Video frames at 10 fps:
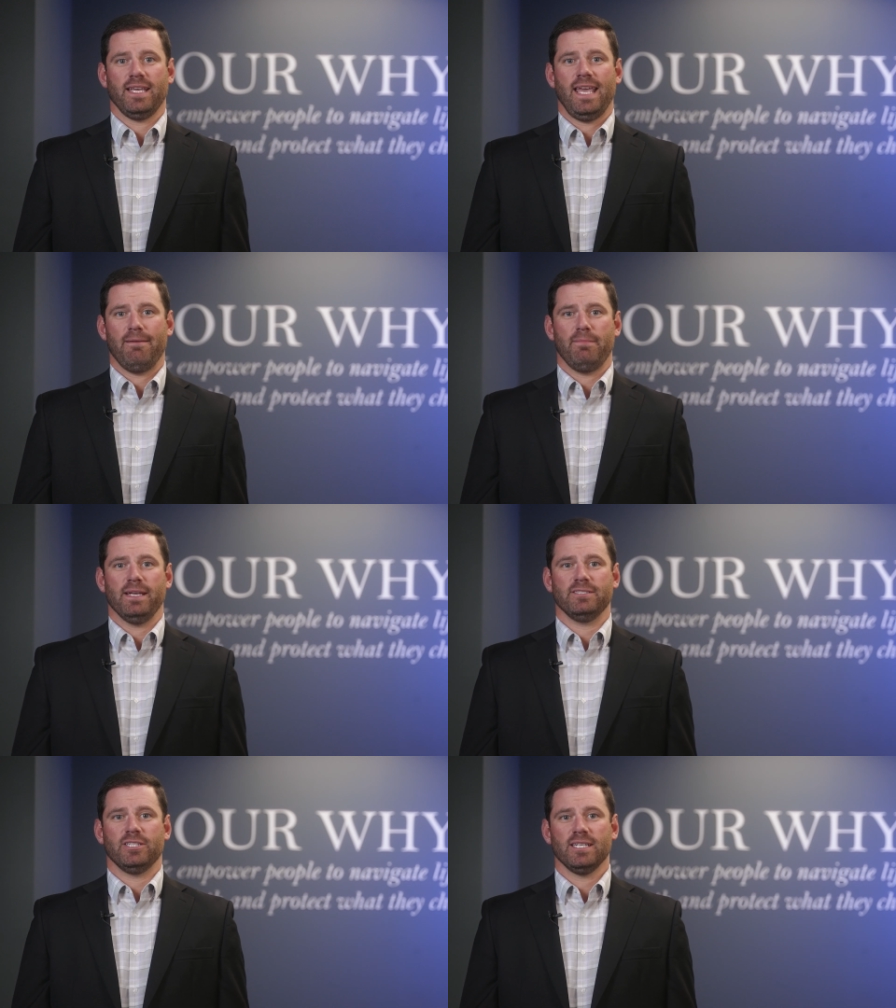can be
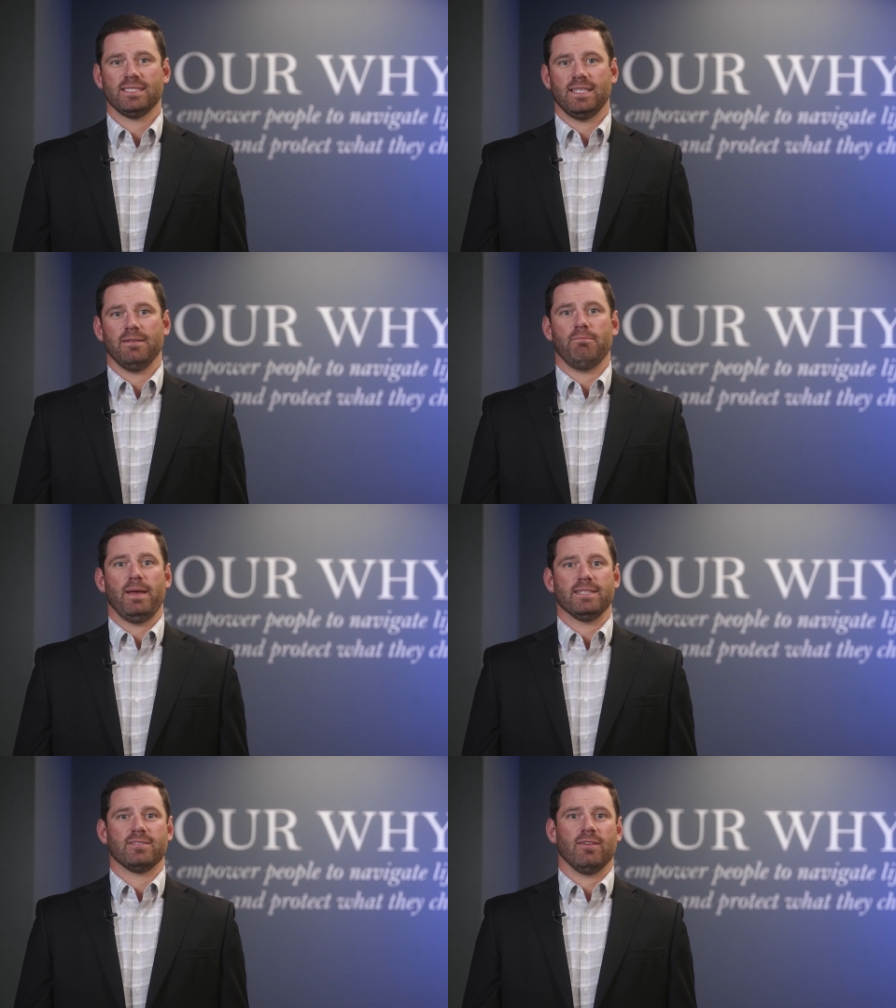adjusted
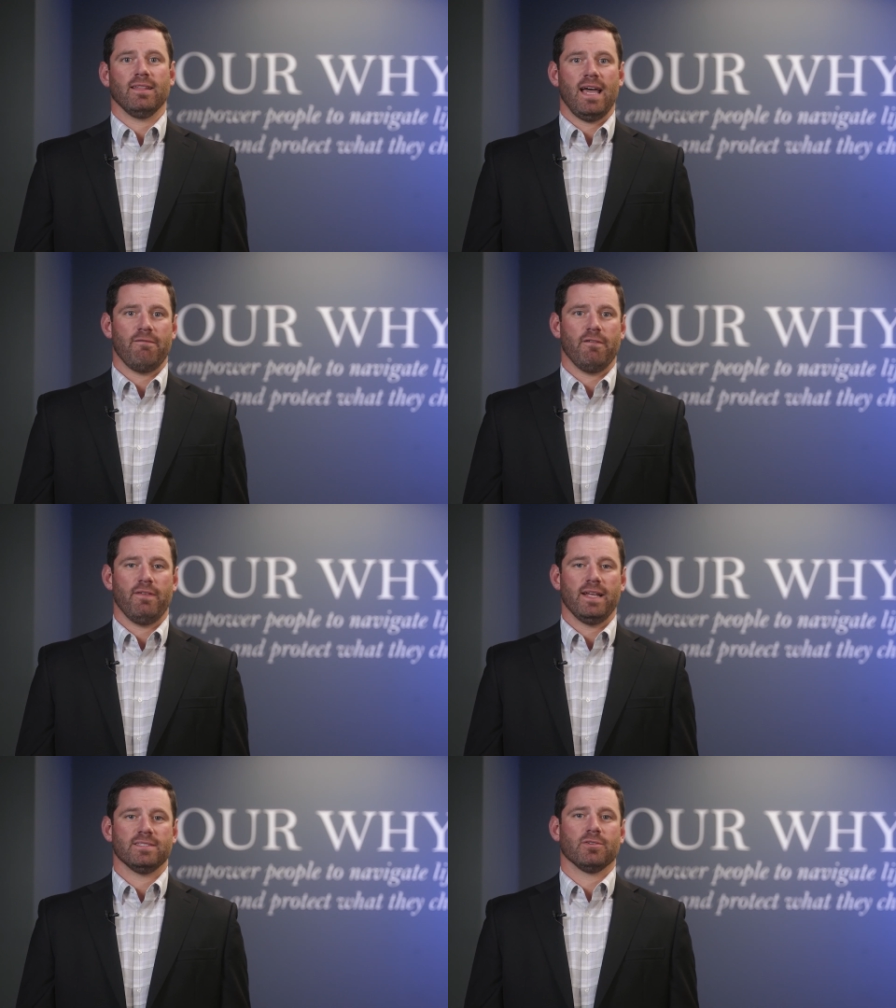based on life
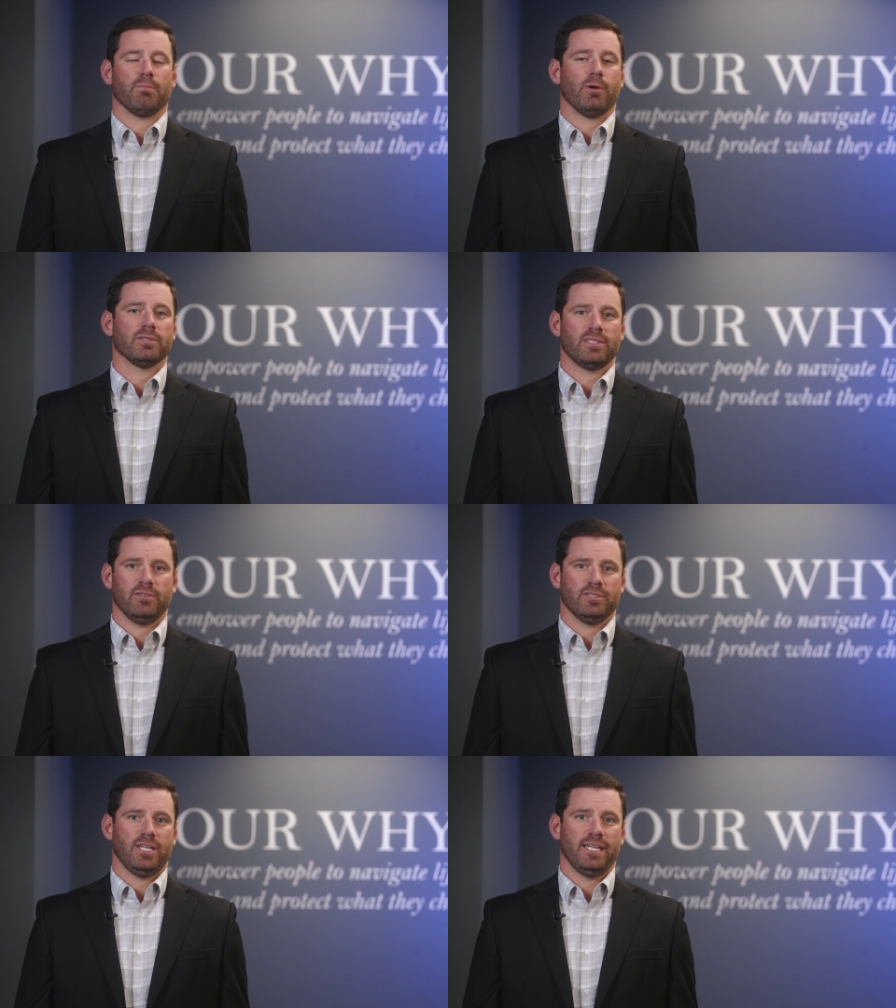events or
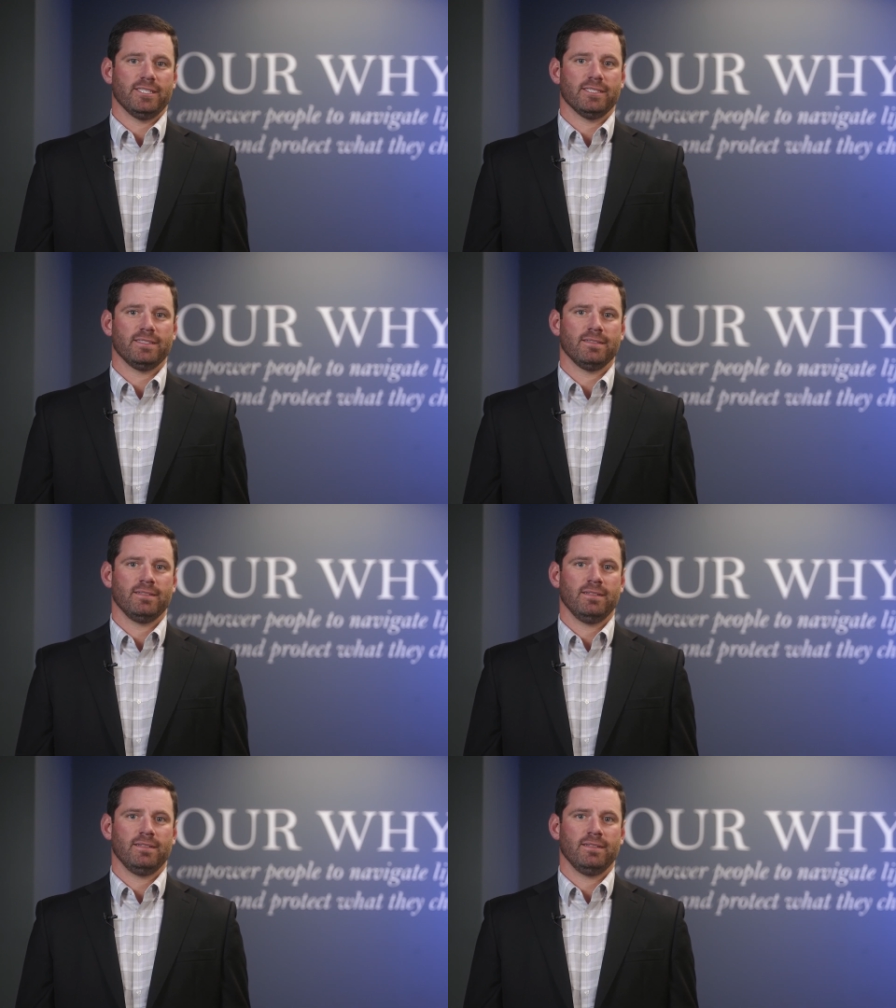personal changes,